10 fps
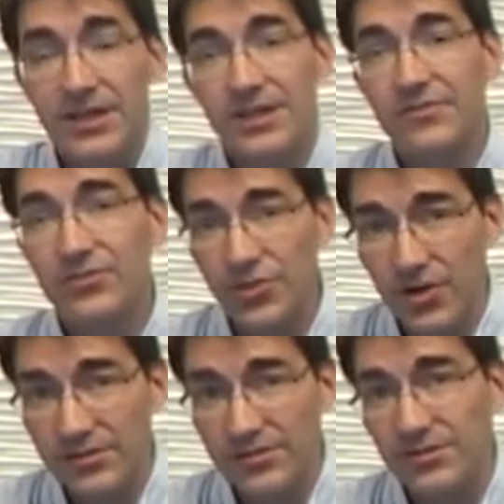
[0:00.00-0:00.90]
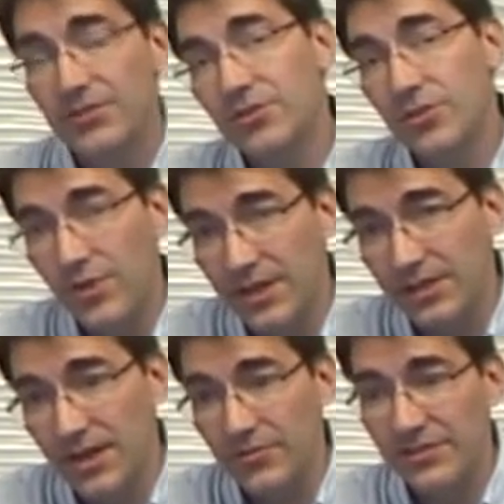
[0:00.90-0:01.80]
They've talked quite a
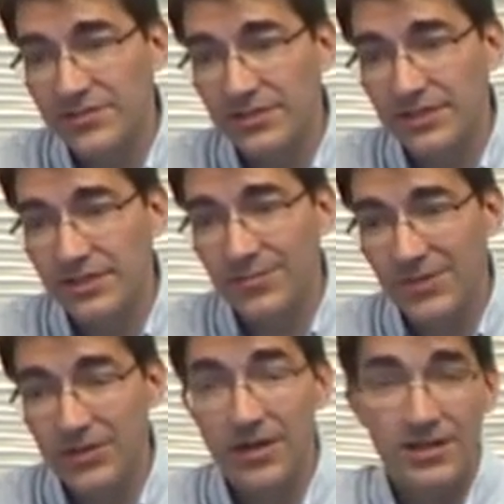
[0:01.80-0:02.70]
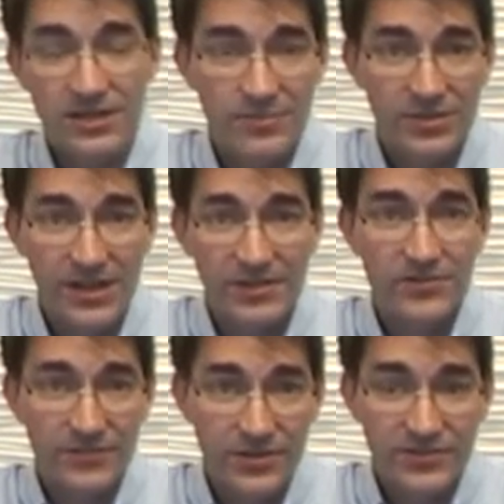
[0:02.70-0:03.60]
lot recently about holiday plans
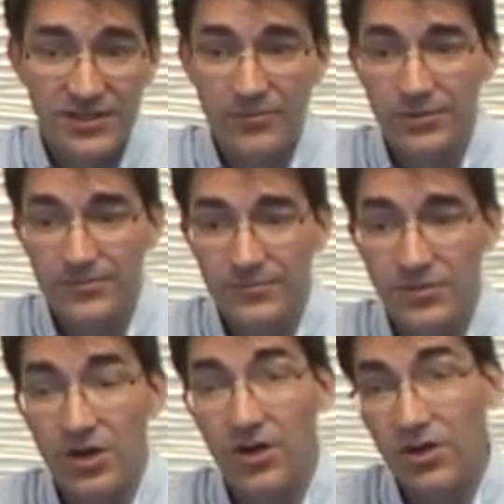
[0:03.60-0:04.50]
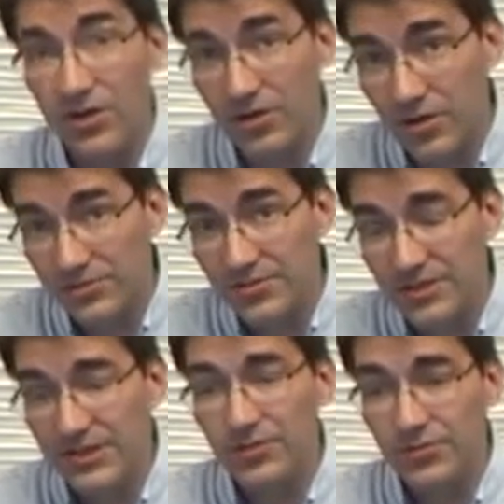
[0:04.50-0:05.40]
for this summer.
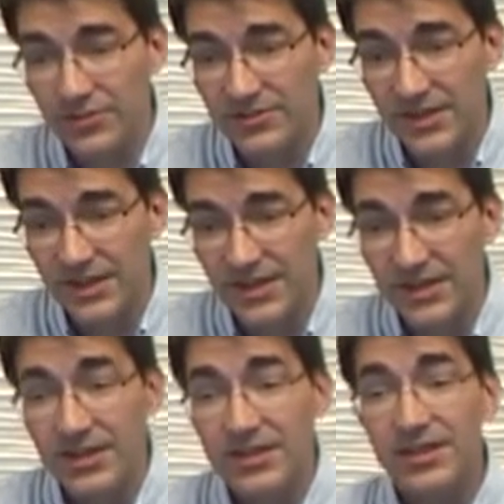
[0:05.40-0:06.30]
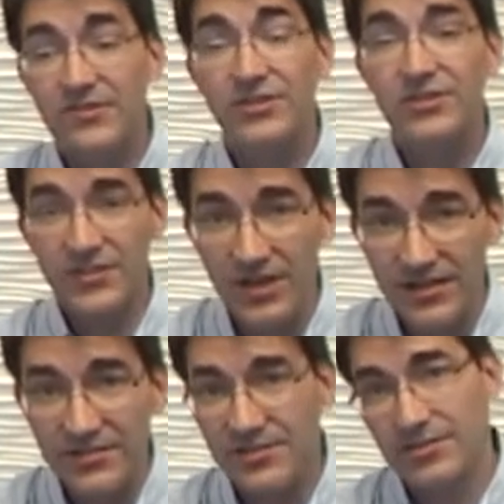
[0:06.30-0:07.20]
Alternately, you could say, they've
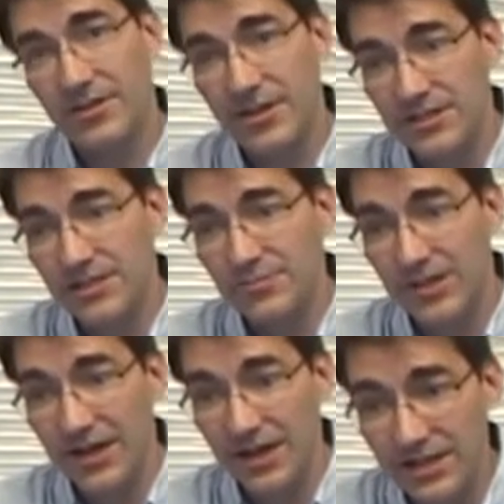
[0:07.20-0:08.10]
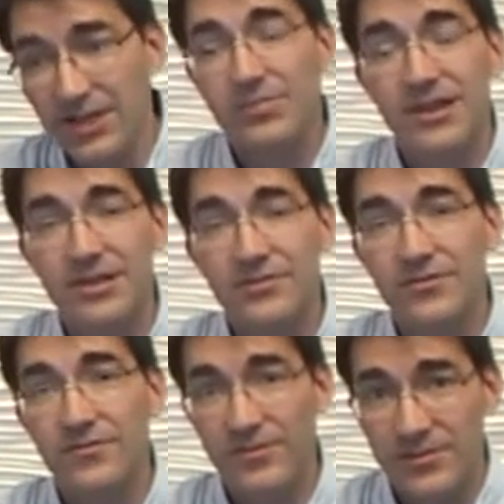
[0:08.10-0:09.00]
discussed holiday plans
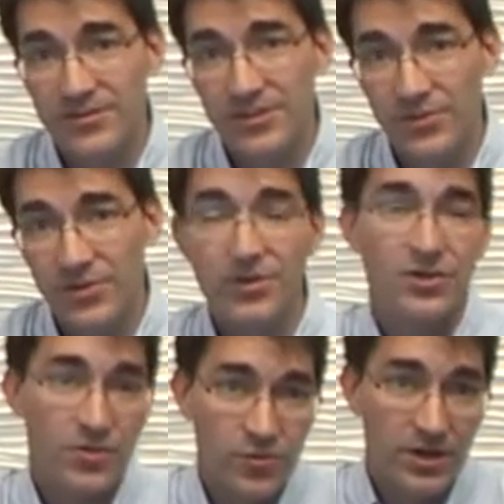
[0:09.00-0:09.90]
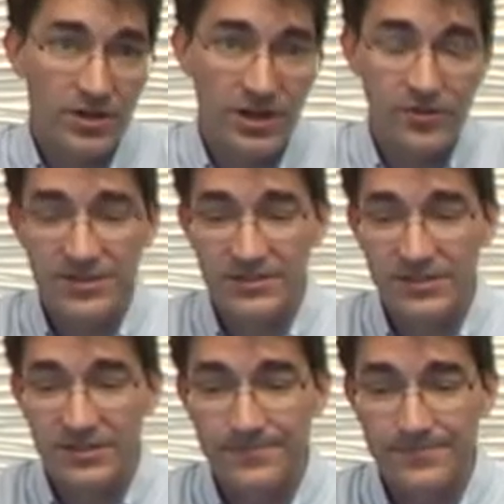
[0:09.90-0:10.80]
for this summer quite a lot
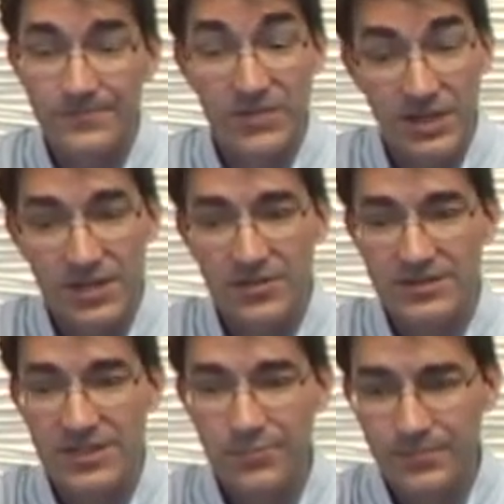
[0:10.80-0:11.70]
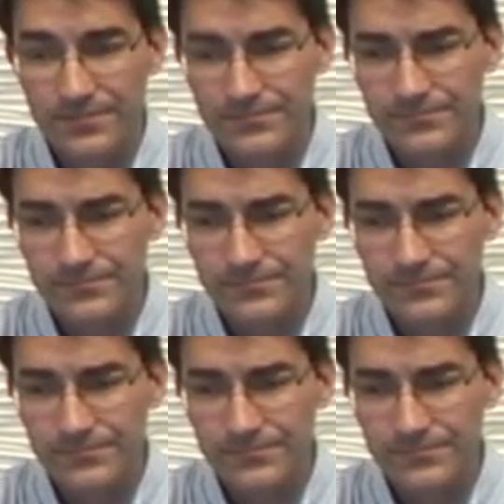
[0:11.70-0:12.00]
recently. Another example.